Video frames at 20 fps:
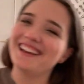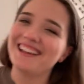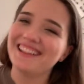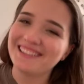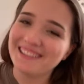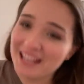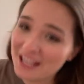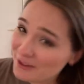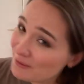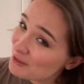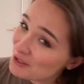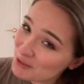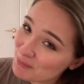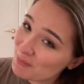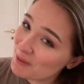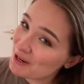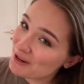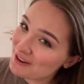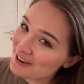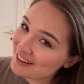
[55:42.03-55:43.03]
Language
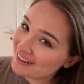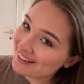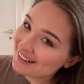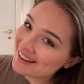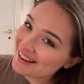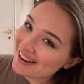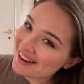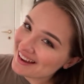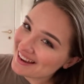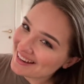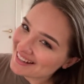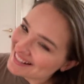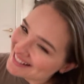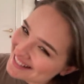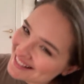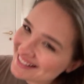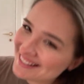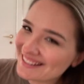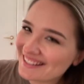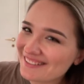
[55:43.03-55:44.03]
barrier,
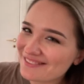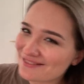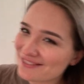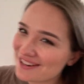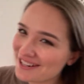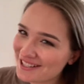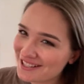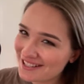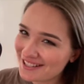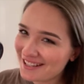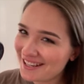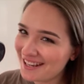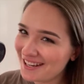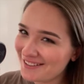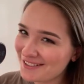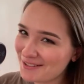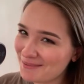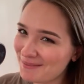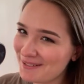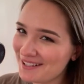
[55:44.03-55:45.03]
guys. Russian
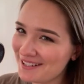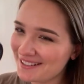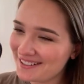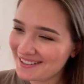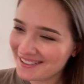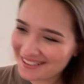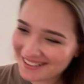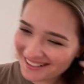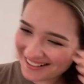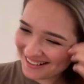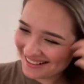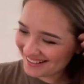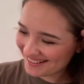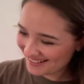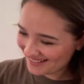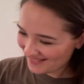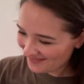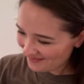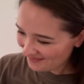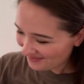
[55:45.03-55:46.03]
native speaker.
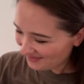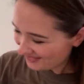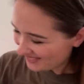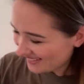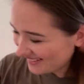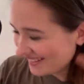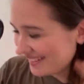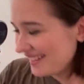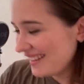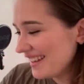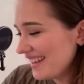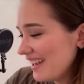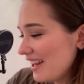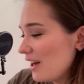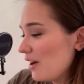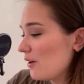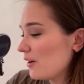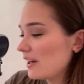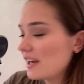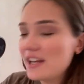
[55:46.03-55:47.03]

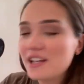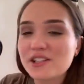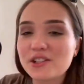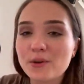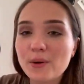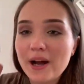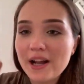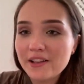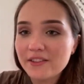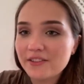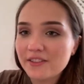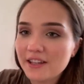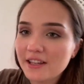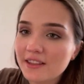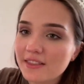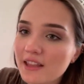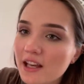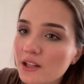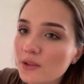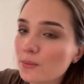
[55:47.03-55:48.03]
Okay, so I
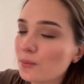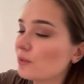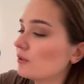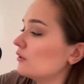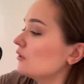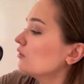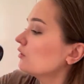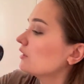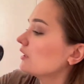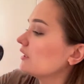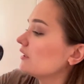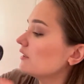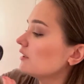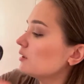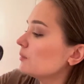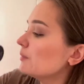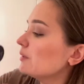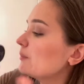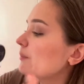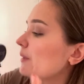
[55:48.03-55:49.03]
think that will look a
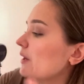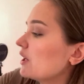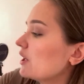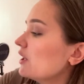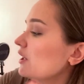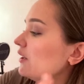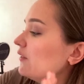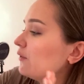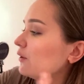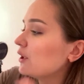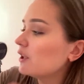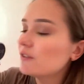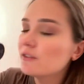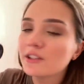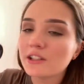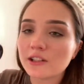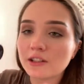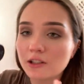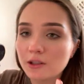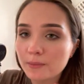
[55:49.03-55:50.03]
little bit better if you give
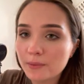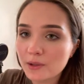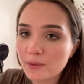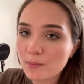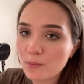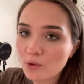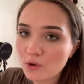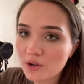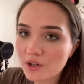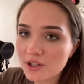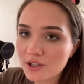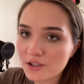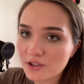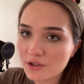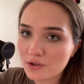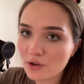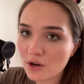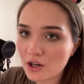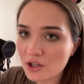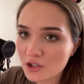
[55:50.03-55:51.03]
it a little bit more
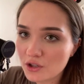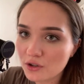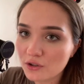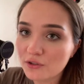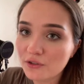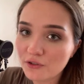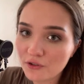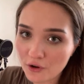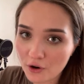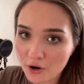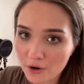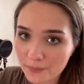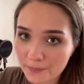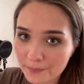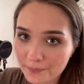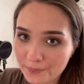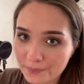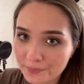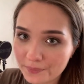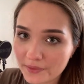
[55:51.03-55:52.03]
structured fur.
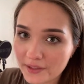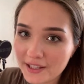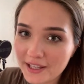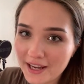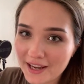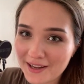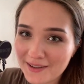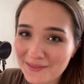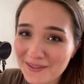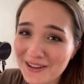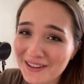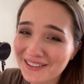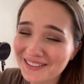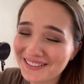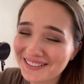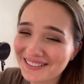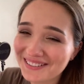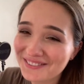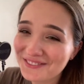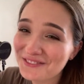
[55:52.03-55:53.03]
Yeah,
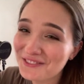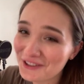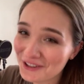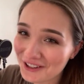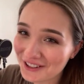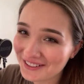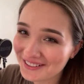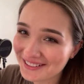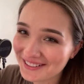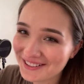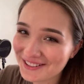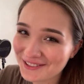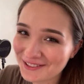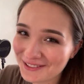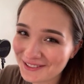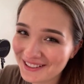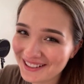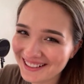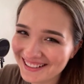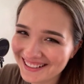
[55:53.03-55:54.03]
fur,
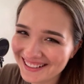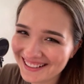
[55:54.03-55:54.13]
sorry.